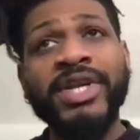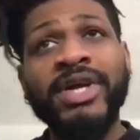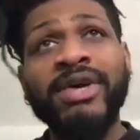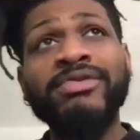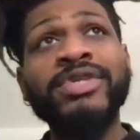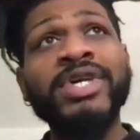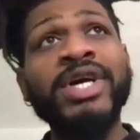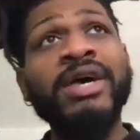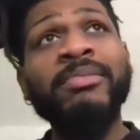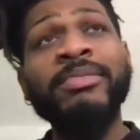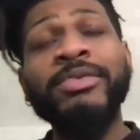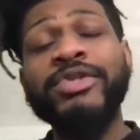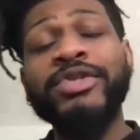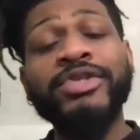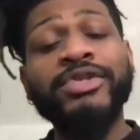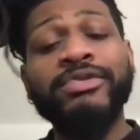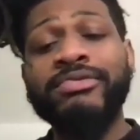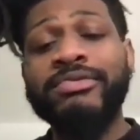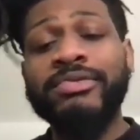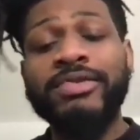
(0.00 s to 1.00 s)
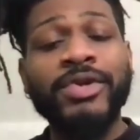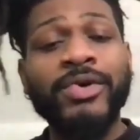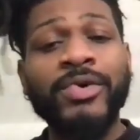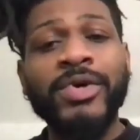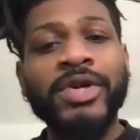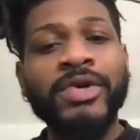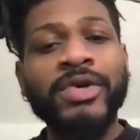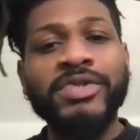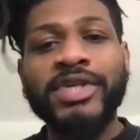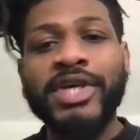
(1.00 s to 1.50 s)
I was like, I'm gonna just throw
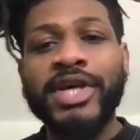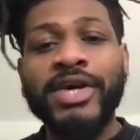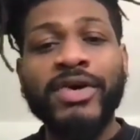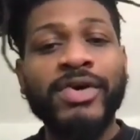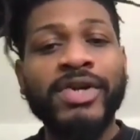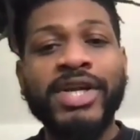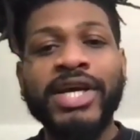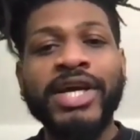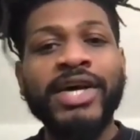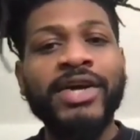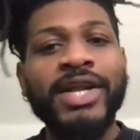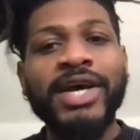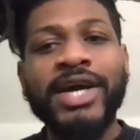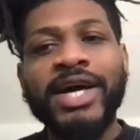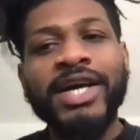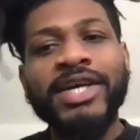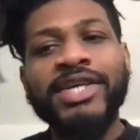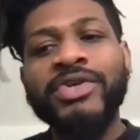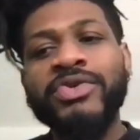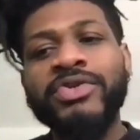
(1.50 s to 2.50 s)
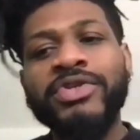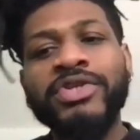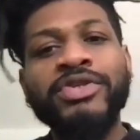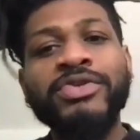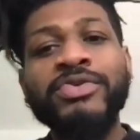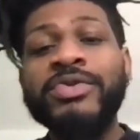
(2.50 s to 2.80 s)
it on SoundCloud like I usually do